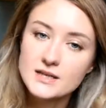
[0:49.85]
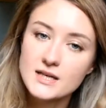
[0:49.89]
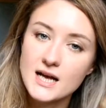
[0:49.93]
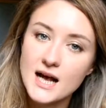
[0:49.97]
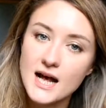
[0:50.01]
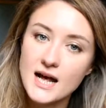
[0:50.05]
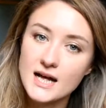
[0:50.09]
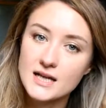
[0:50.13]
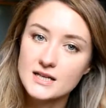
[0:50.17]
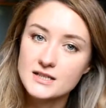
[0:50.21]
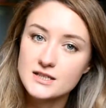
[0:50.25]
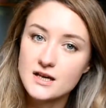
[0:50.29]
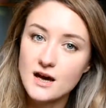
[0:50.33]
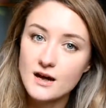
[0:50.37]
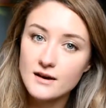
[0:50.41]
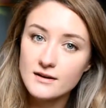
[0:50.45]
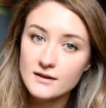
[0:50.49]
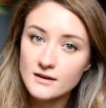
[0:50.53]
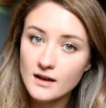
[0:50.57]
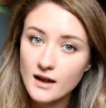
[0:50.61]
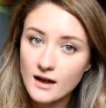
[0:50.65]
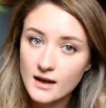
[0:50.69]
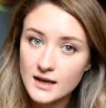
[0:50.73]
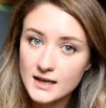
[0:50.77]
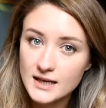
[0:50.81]
and
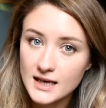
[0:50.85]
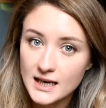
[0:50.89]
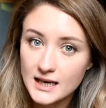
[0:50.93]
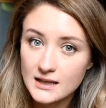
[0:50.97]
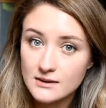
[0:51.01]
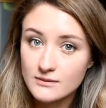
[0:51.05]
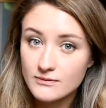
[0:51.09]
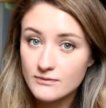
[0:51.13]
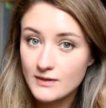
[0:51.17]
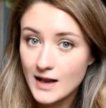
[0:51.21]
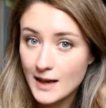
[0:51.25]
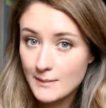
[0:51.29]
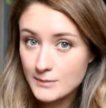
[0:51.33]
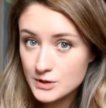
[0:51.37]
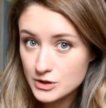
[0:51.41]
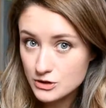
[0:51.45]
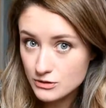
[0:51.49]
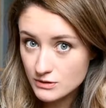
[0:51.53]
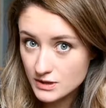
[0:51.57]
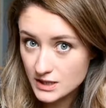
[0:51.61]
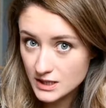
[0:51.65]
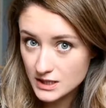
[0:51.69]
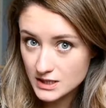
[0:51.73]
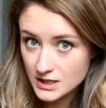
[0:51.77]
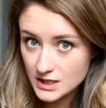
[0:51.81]
unlike
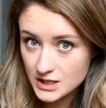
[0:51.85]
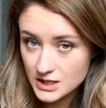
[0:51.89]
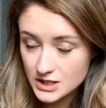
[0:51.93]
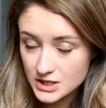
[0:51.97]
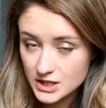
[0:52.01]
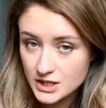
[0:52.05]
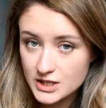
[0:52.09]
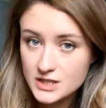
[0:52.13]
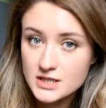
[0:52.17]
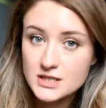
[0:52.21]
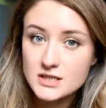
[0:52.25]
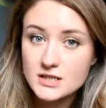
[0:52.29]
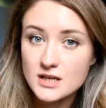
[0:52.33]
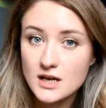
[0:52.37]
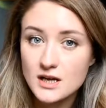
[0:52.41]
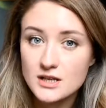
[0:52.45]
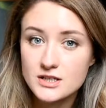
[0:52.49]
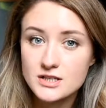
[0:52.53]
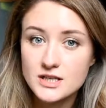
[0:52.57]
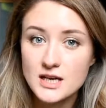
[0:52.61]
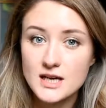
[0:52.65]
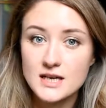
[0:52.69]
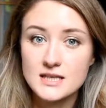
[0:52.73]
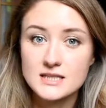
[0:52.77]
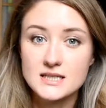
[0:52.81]
inflammatory conditions
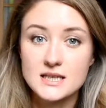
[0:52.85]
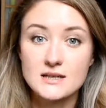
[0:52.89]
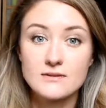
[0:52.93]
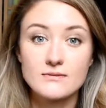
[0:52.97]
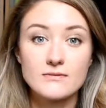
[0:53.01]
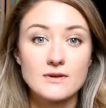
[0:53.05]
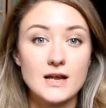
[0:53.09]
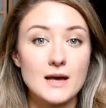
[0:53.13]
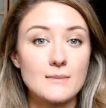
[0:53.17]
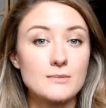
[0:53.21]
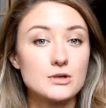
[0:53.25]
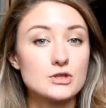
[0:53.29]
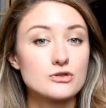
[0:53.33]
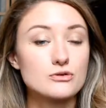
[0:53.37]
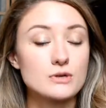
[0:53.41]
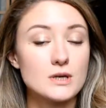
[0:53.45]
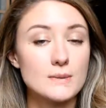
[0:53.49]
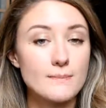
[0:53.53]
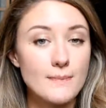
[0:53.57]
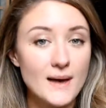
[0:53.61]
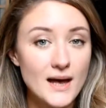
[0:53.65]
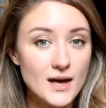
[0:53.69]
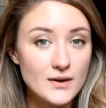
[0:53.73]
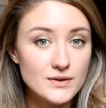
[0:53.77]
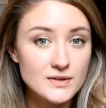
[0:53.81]
such as inflammatory
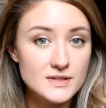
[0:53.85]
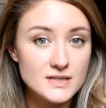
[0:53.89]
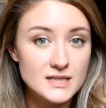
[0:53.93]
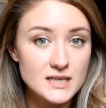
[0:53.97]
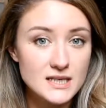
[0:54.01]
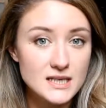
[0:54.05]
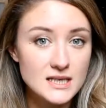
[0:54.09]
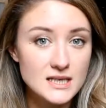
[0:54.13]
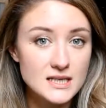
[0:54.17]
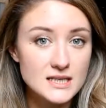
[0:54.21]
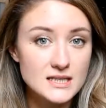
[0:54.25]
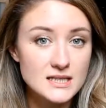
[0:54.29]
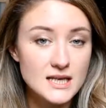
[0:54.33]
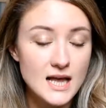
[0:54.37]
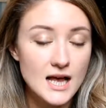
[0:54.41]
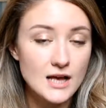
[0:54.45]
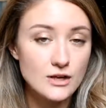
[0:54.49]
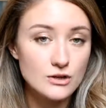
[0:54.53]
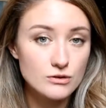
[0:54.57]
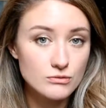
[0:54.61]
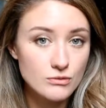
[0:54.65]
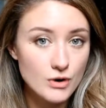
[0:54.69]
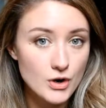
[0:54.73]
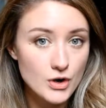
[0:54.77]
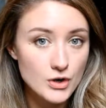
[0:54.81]
bowel disease
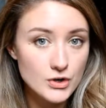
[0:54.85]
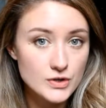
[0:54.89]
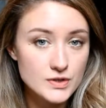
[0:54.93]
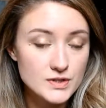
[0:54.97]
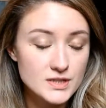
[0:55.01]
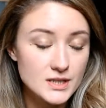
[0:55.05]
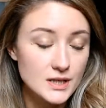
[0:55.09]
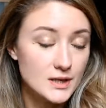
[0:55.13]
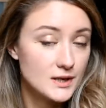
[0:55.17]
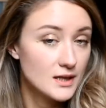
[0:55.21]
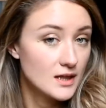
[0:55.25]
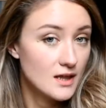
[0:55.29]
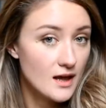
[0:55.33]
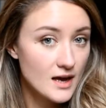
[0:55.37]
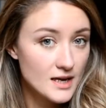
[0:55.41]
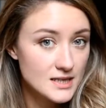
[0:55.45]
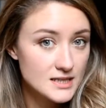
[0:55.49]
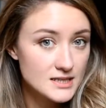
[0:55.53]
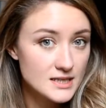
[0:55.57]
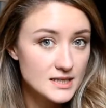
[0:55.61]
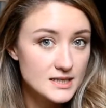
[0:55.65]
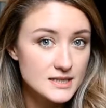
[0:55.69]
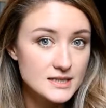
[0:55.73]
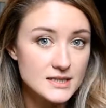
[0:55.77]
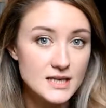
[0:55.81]
and Crohn's and
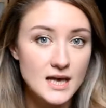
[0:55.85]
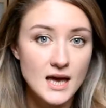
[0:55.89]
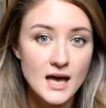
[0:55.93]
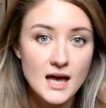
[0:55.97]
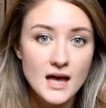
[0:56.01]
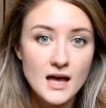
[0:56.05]
colitis,